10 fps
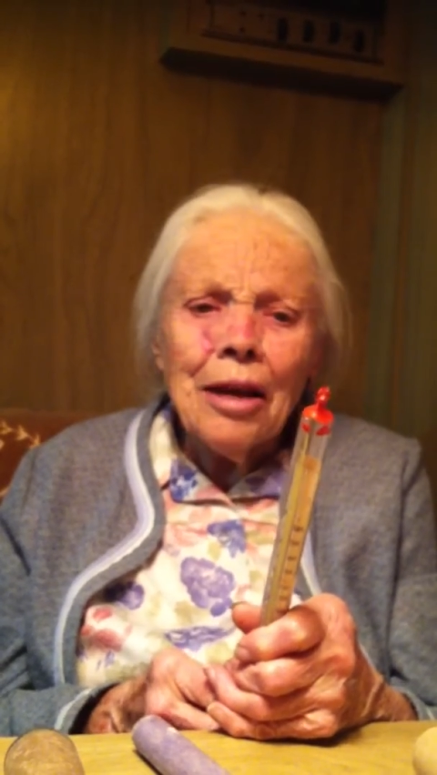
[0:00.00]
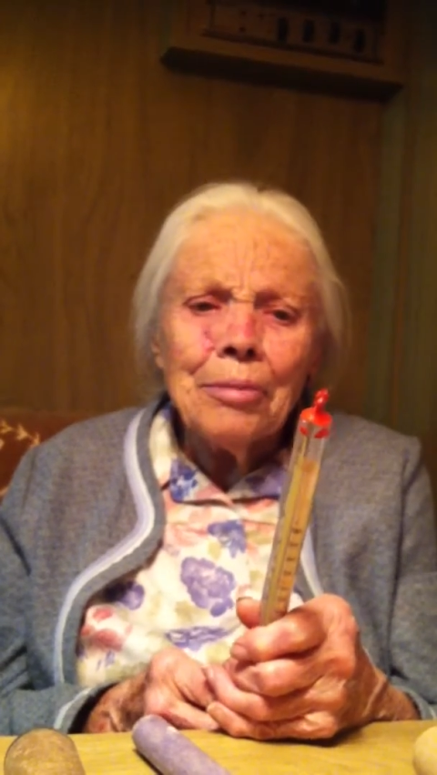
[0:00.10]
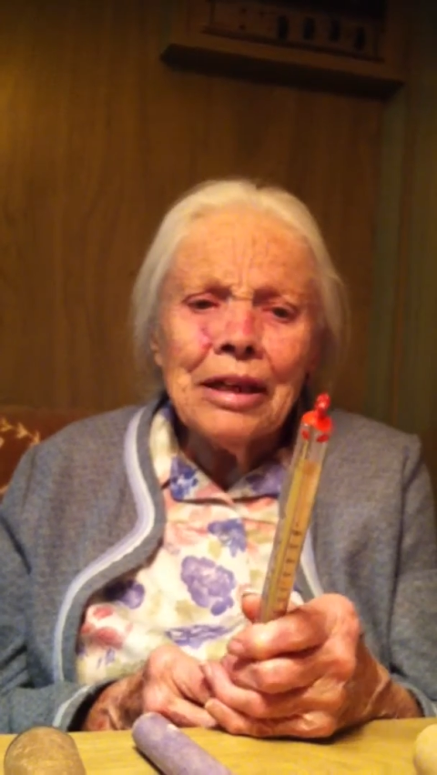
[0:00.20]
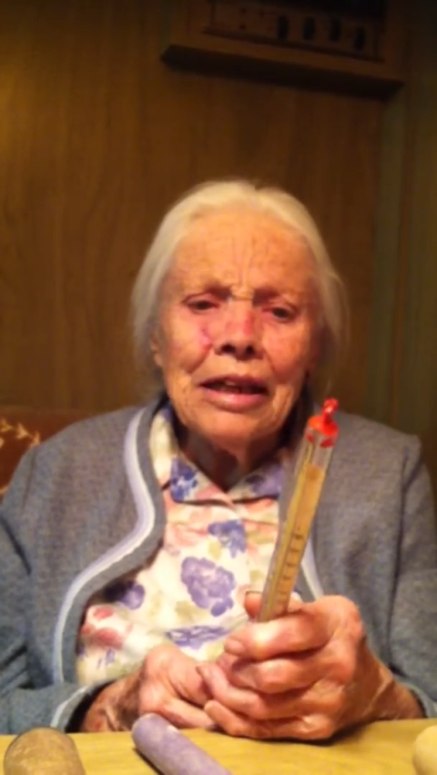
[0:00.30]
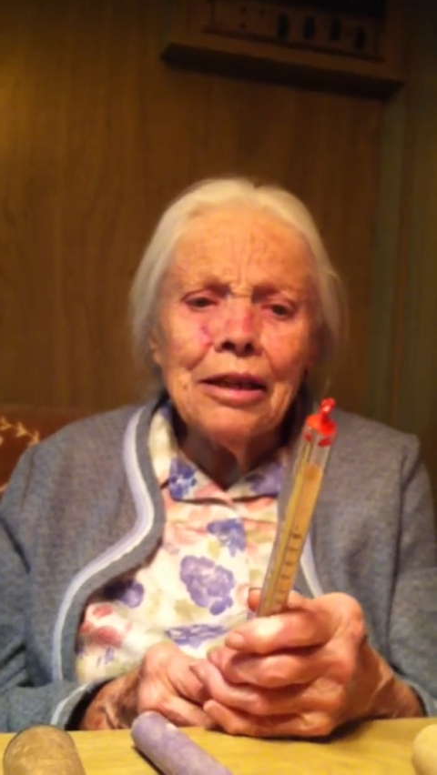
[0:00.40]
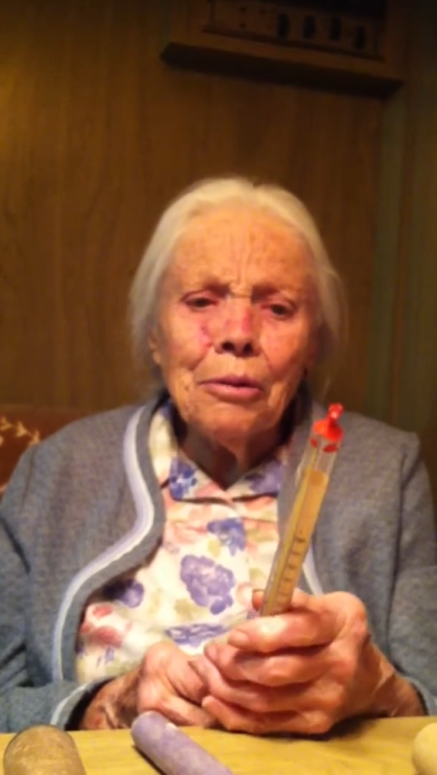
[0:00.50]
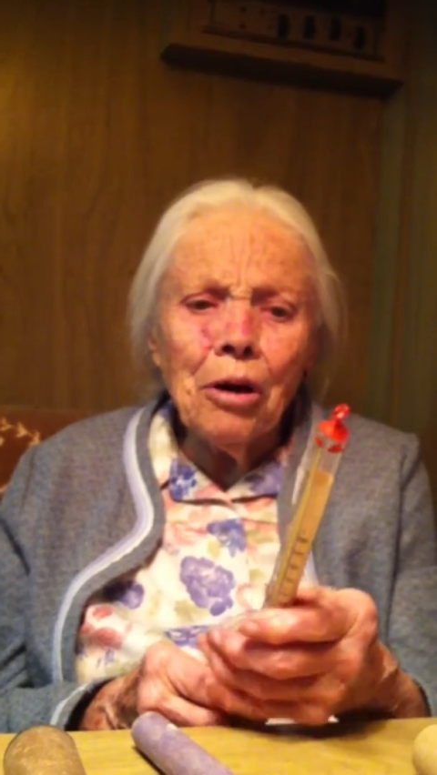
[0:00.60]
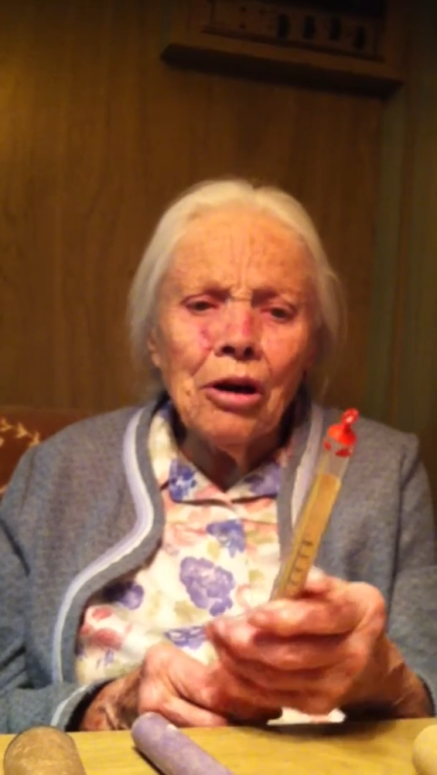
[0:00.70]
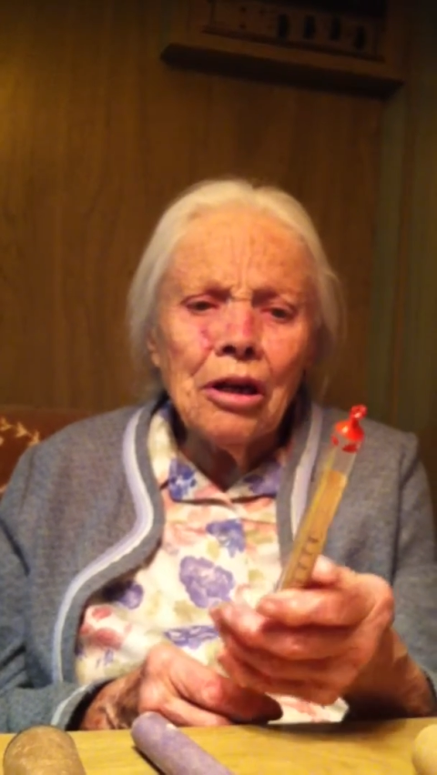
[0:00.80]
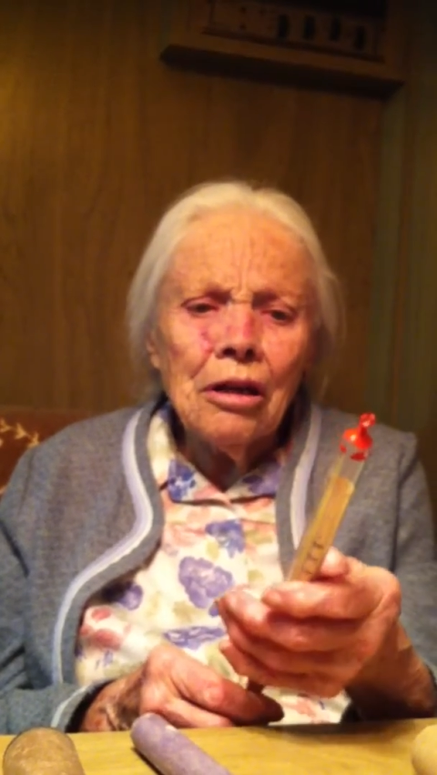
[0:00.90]
But
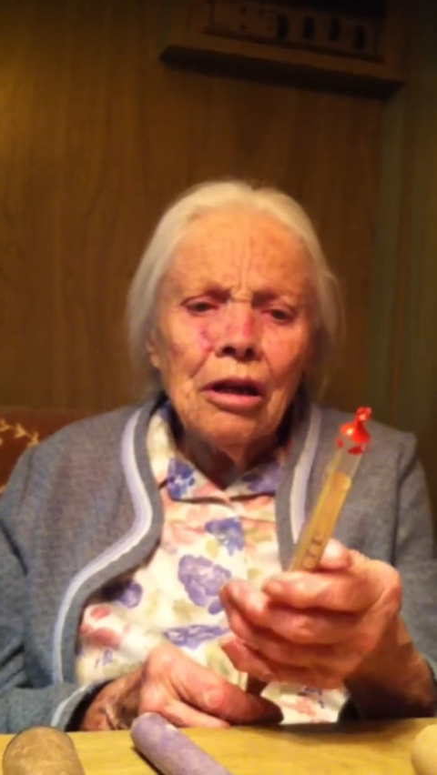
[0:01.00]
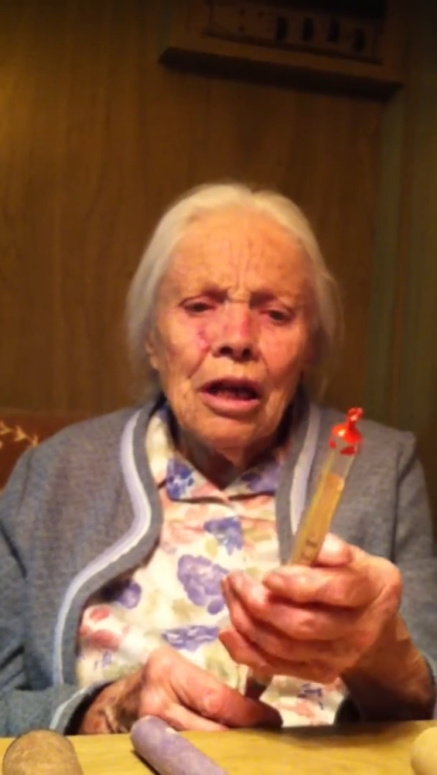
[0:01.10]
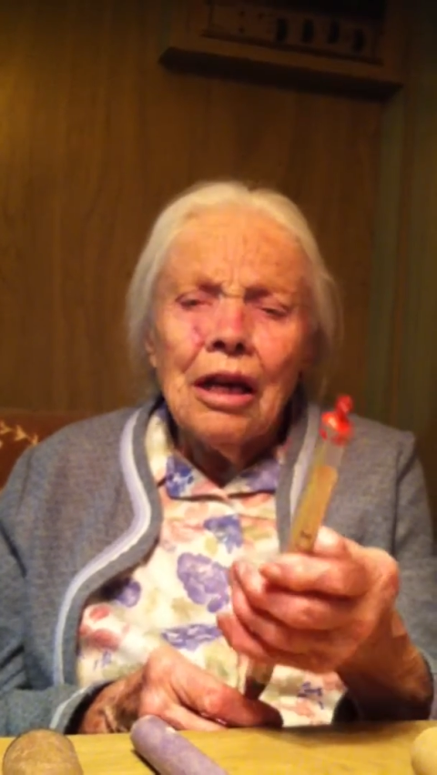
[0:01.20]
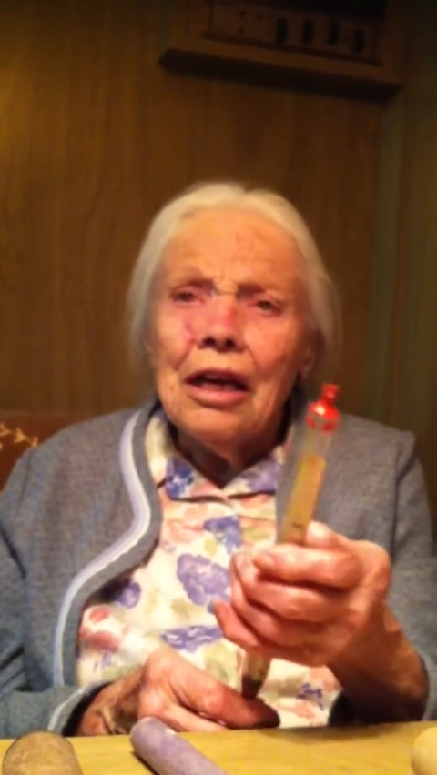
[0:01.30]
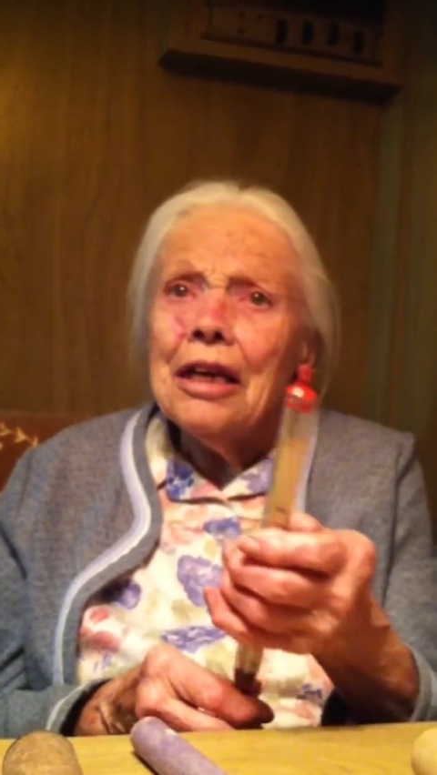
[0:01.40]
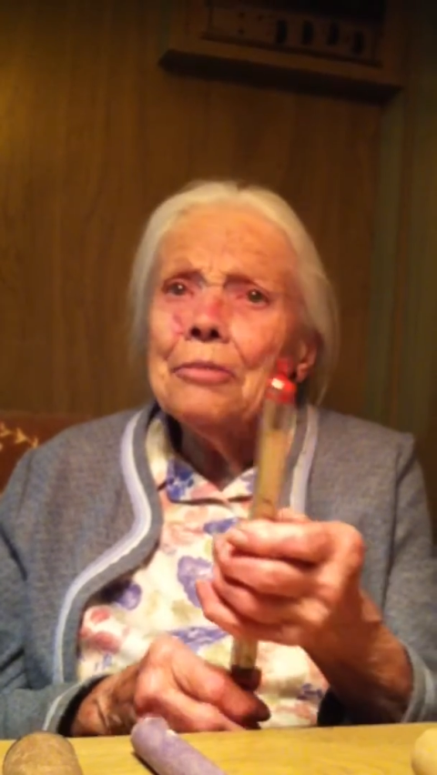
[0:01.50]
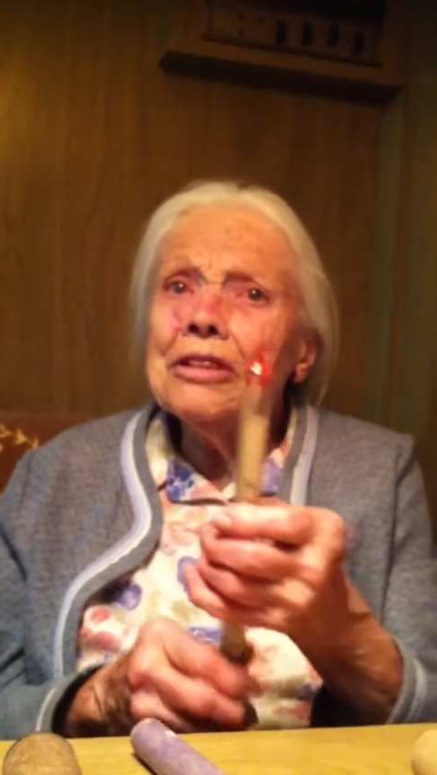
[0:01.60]
anyway, it